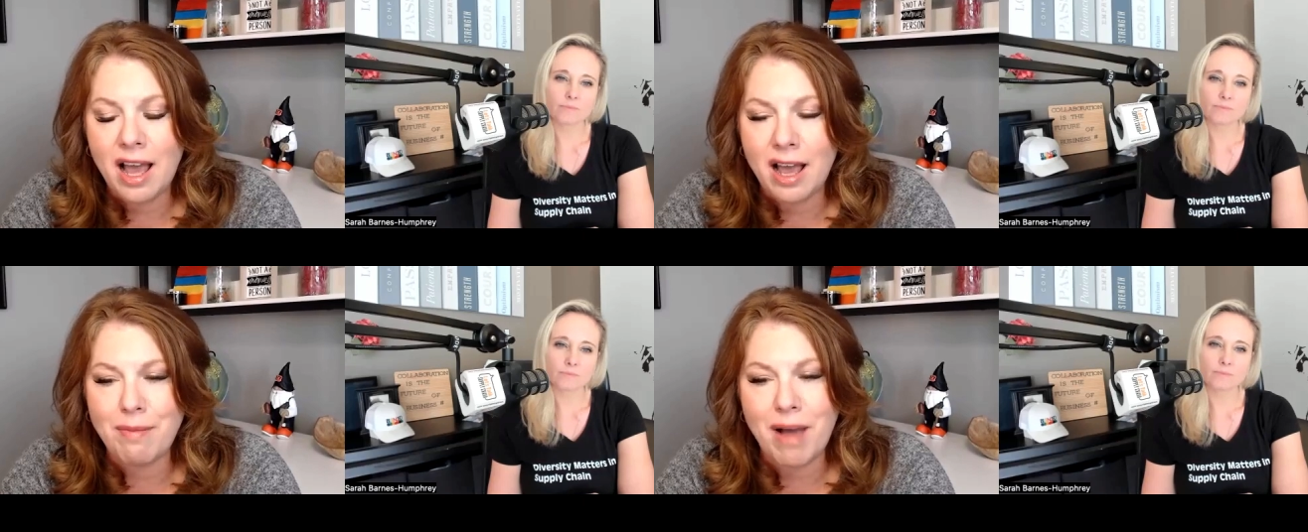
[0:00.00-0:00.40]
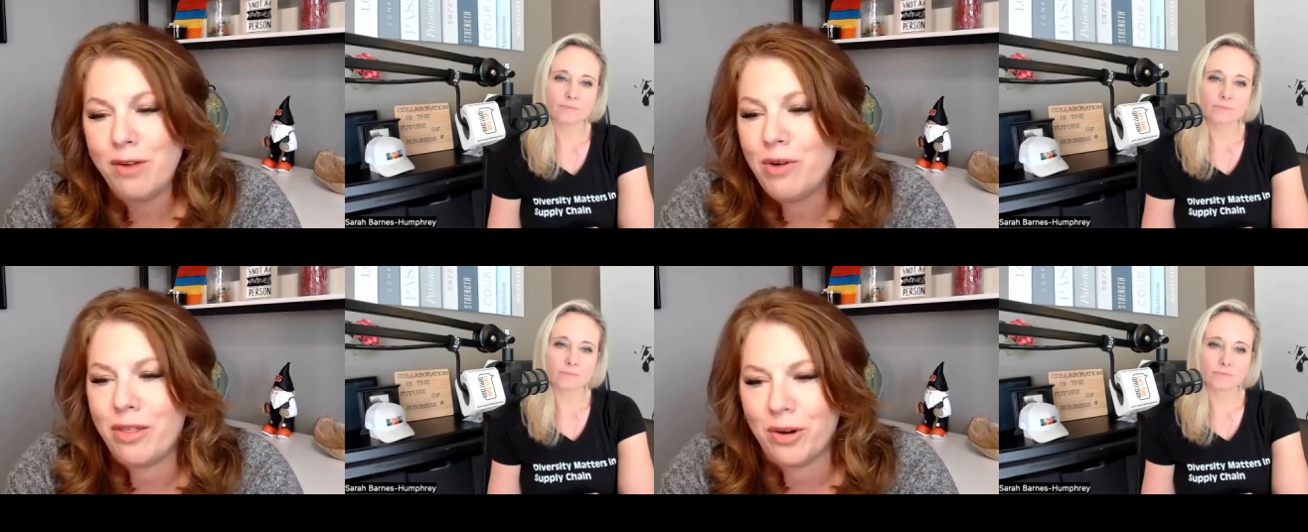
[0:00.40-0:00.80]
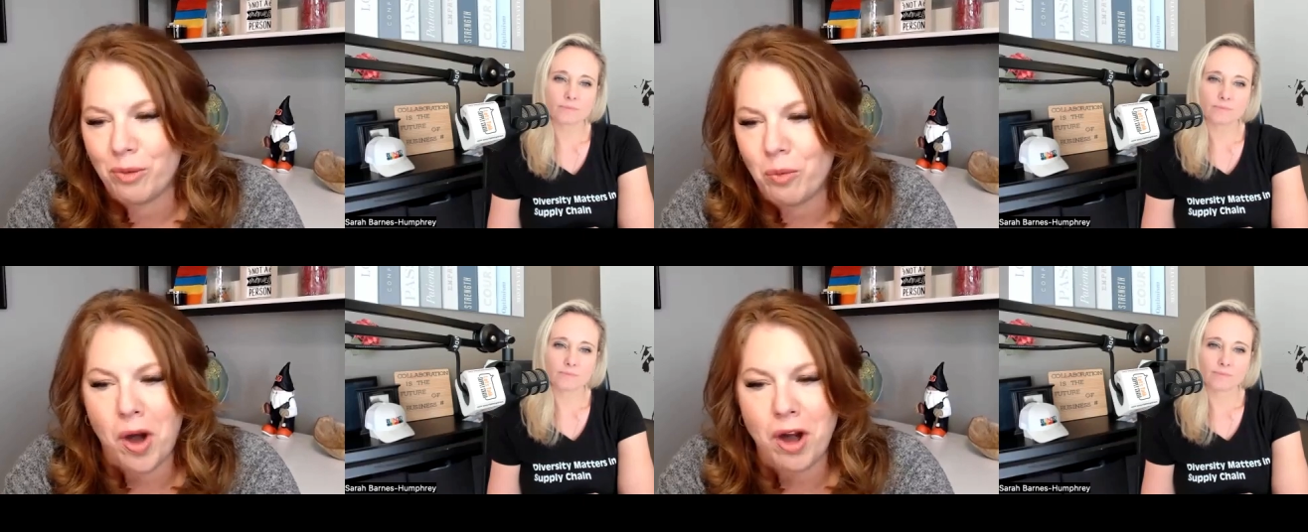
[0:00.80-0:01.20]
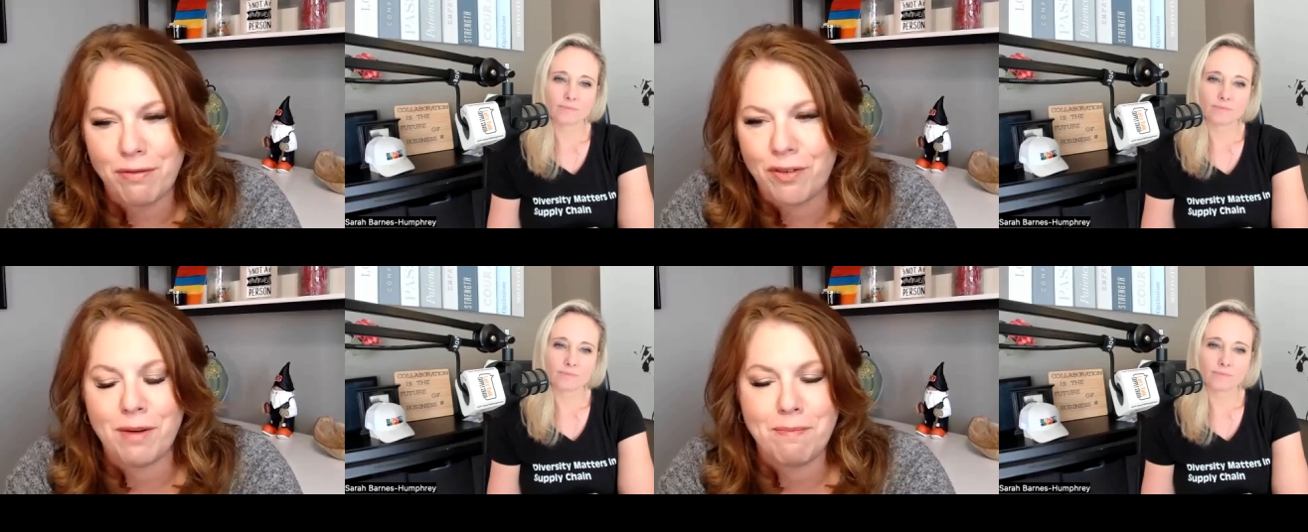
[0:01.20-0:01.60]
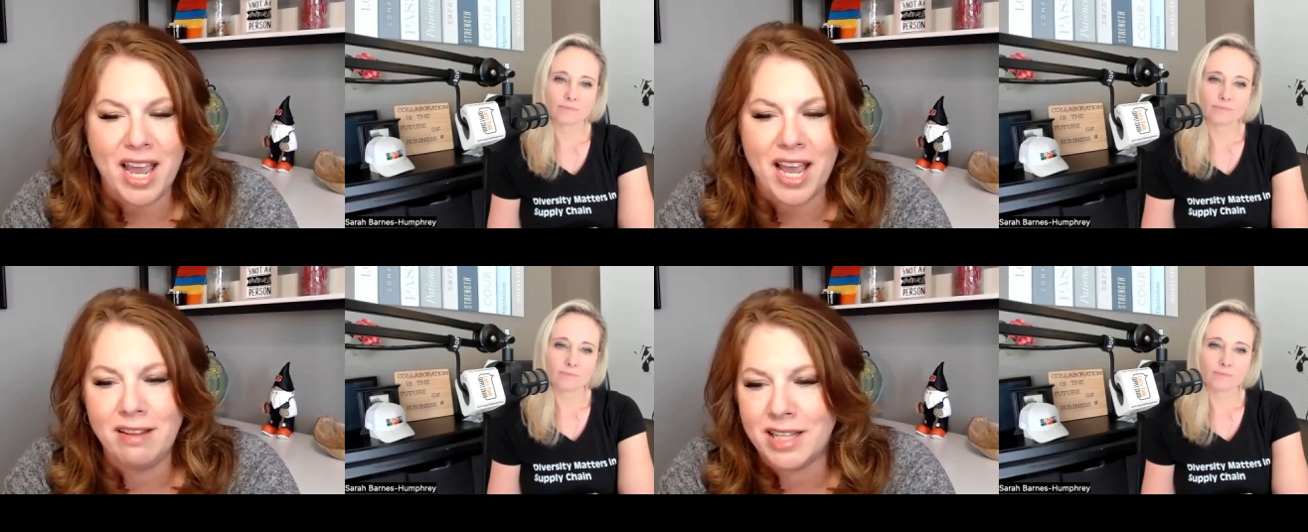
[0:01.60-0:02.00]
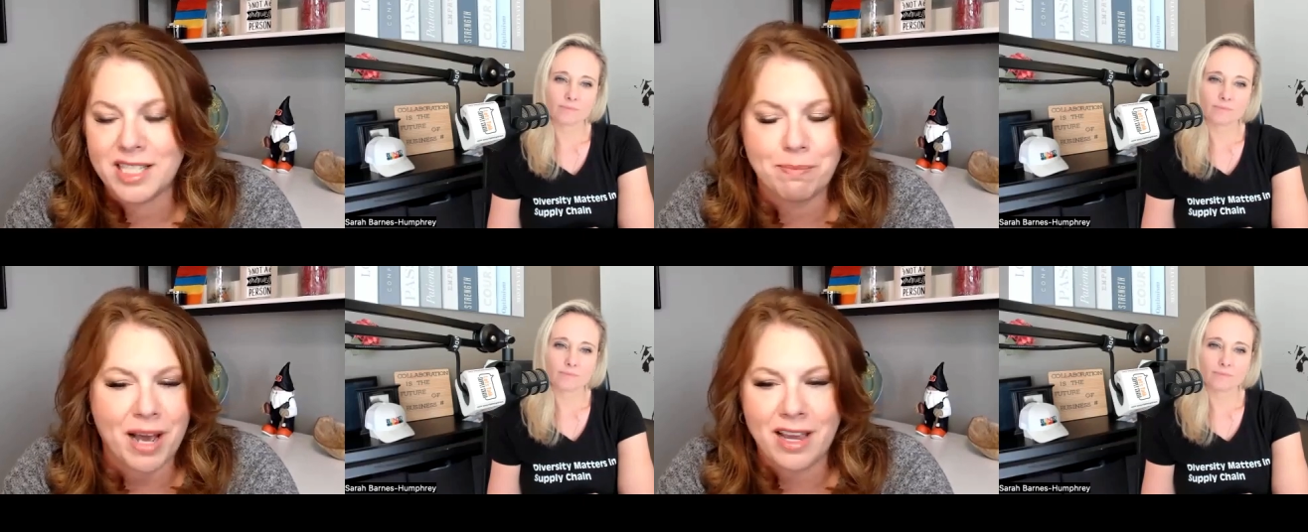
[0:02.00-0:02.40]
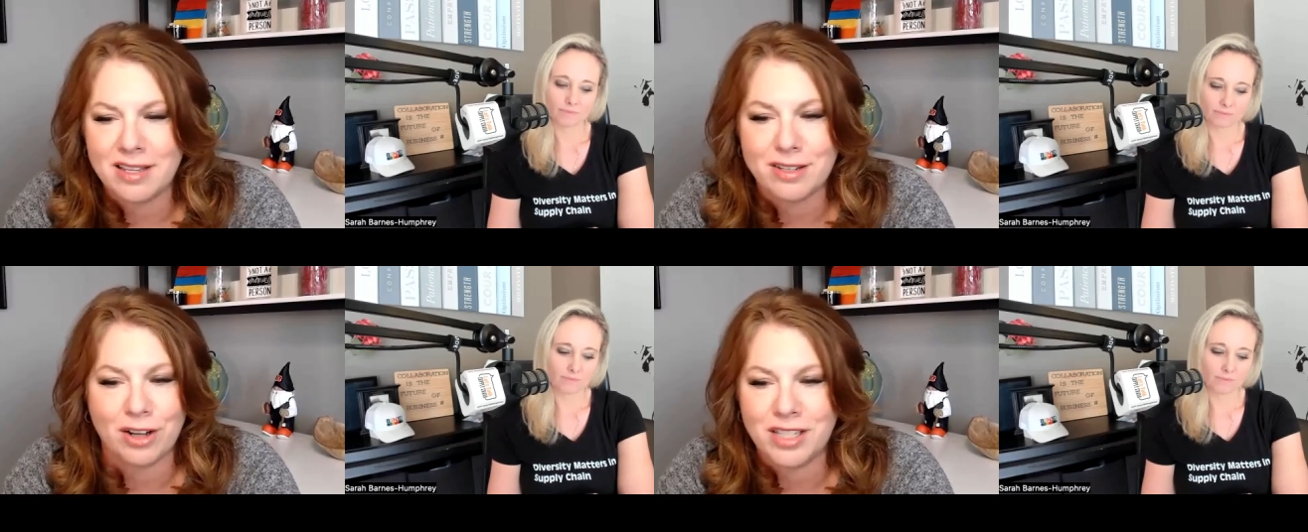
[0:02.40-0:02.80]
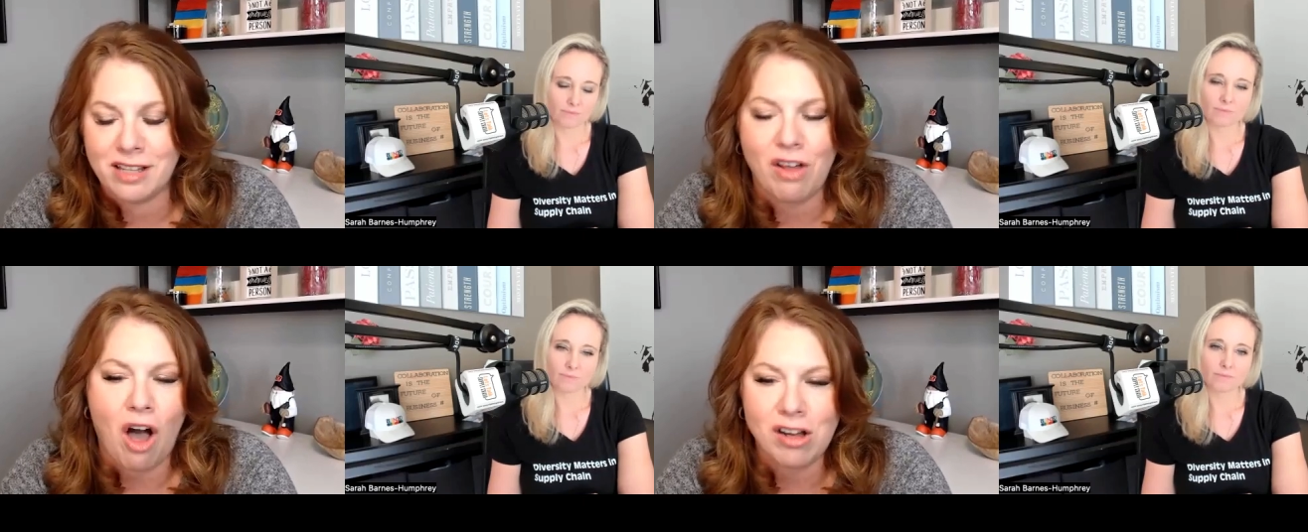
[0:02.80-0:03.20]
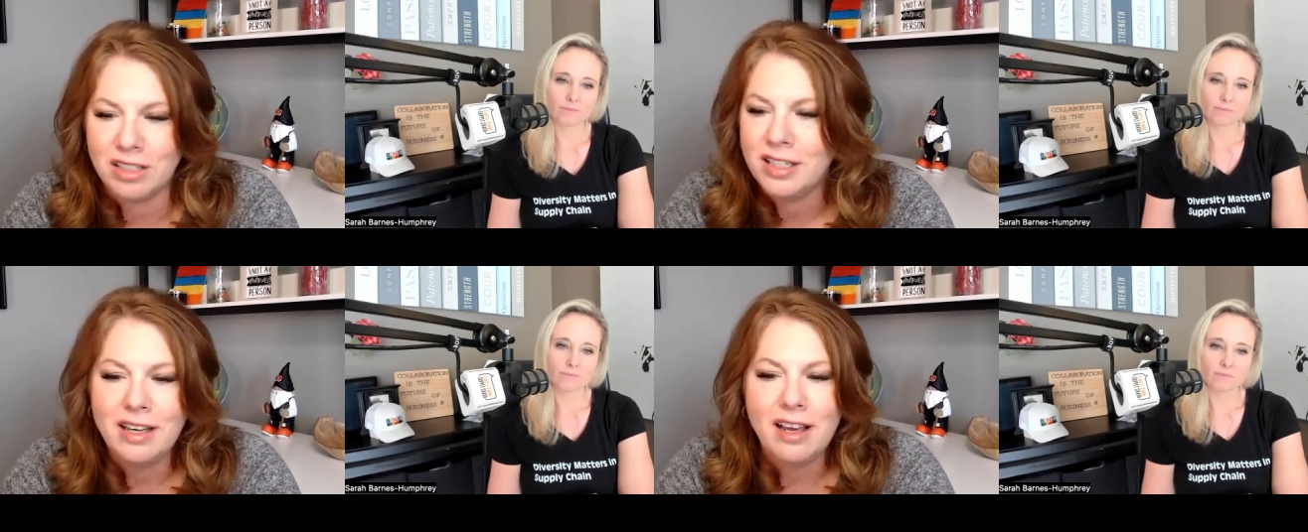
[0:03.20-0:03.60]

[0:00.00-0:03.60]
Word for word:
Speaker 1: um, I'd rather work for a man that's biased all day long